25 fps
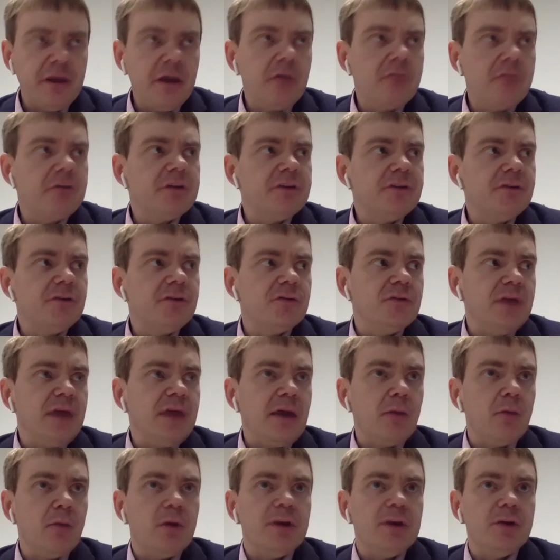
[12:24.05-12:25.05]
Think of it
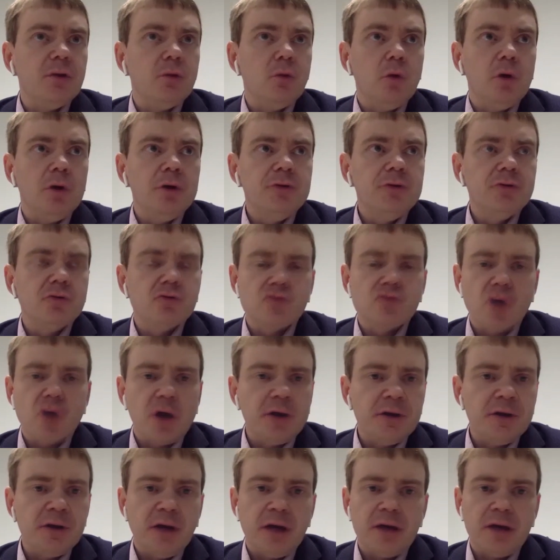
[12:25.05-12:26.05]
today when you want to
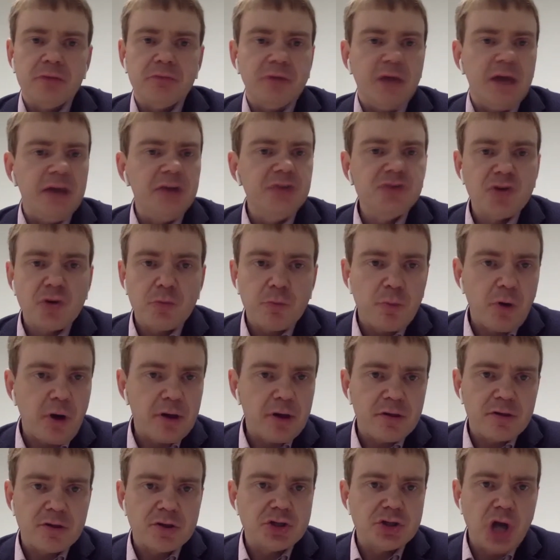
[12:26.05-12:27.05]
run an
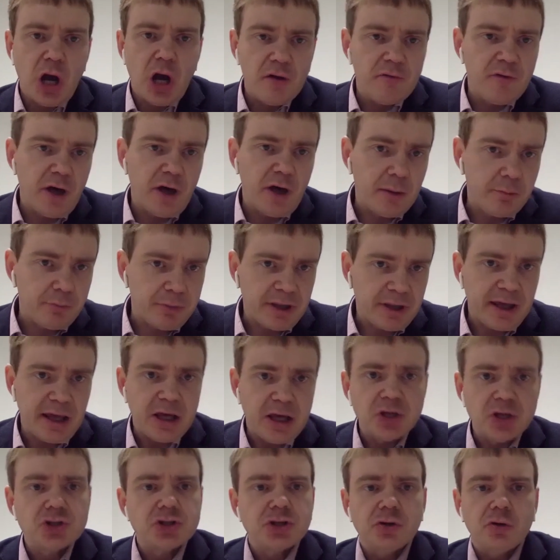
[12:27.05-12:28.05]
enterprise Java
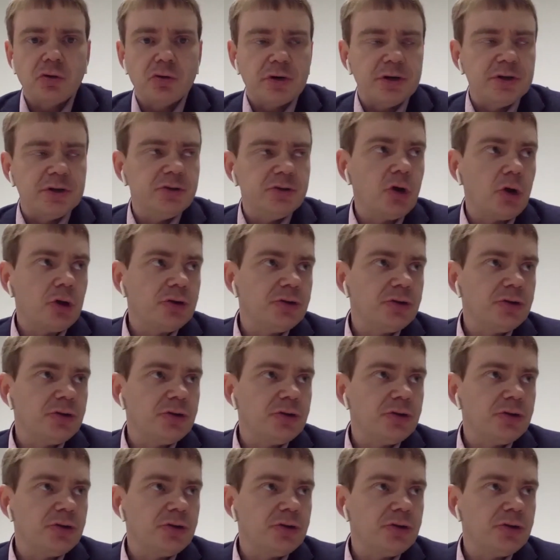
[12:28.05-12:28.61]
application or a